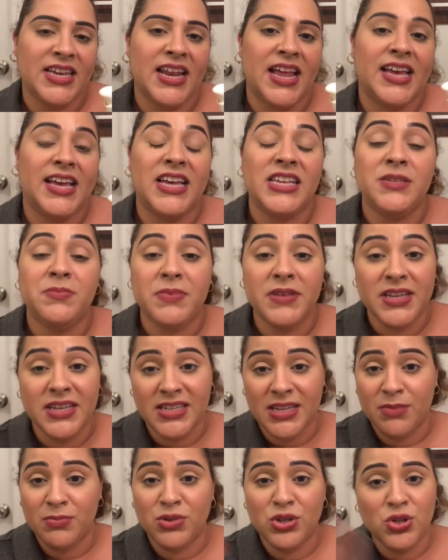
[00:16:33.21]
I guess because
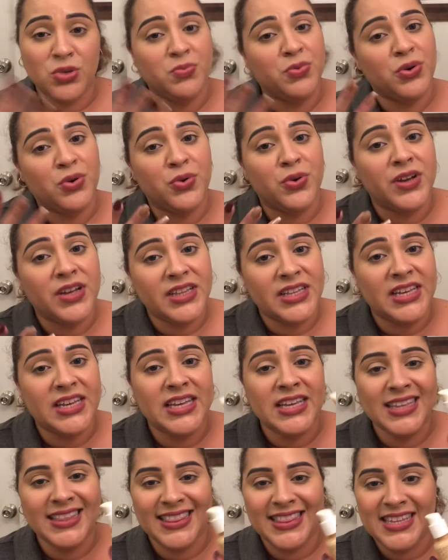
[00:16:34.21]
I'm super oily,